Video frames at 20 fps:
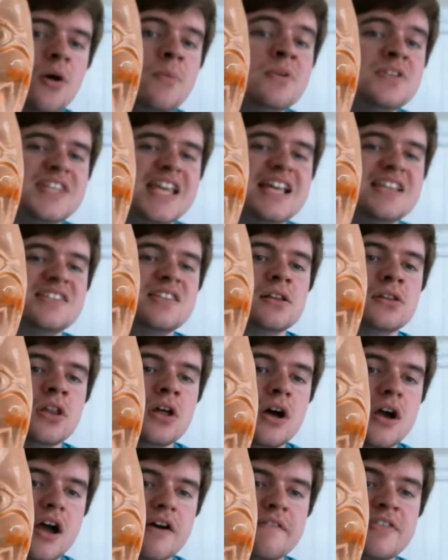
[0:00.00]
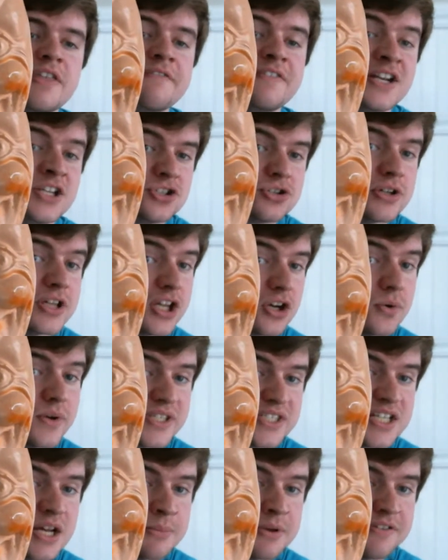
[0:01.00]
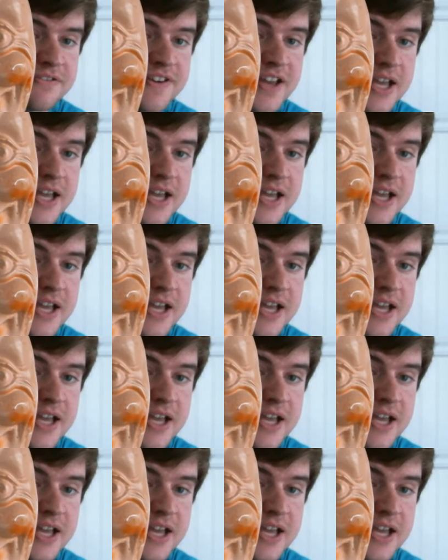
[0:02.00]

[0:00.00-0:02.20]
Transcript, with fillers: almost has the look of the ventriloquist dummy